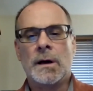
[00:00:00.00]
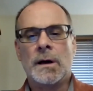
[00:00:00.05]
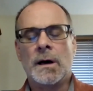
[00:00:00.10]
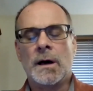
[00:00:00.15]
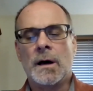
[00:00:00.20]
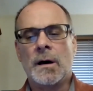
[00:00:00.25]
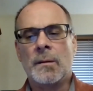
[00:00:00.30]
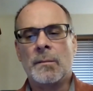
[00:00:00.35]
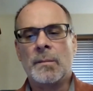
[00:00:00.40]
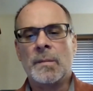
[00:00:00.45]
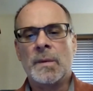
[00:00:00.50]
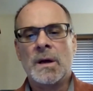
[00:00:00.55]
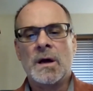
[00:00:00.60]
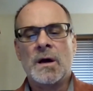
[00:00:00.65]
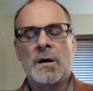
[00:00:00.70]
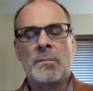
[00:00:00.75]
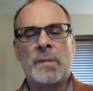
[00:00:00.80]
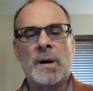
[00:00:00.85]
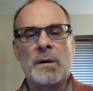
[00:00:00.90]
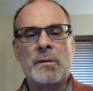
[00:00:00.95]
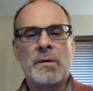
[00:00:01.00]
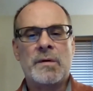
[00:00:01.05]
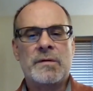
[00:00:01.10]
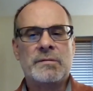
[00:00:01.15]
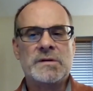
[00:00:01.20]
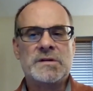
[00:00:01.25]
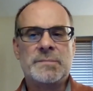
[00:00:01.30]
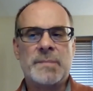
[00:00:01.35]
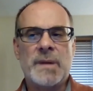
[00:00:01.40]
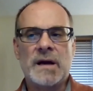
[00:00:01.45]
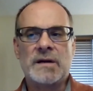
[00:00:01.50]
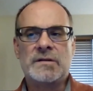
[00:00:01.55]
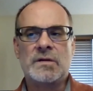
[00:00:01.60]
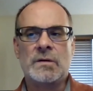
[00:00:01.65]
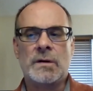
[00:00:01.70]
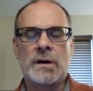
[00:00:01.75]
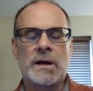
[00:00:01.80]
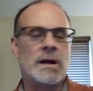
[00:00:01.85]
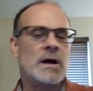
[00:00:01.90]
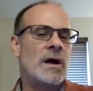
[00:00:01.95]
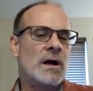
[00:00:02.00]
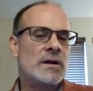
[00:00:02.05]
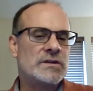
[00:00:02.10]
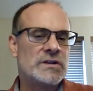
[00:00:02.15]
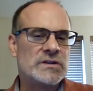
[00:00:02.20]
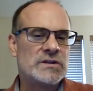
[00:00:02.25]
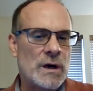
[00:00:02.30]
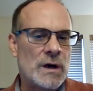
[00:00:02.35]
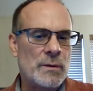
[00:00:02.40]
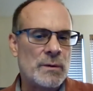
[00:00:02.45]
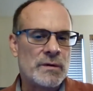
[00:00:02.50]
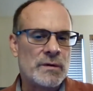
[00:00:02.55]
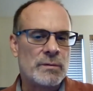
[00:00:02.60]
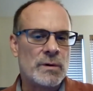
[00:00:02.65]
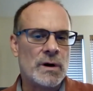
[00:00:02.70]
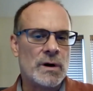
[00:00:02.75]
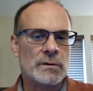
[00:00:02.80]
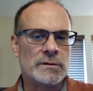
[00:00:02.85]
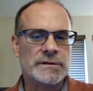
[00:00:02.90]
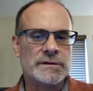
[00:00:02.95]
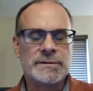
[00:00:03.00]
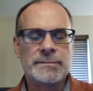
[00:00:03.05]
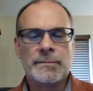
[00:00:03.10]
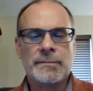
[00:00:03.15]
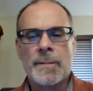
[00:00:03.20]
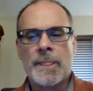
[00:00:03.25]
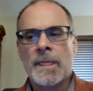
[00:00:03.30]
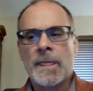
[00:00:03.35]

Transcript: But with respect to, and I'll just start with roads.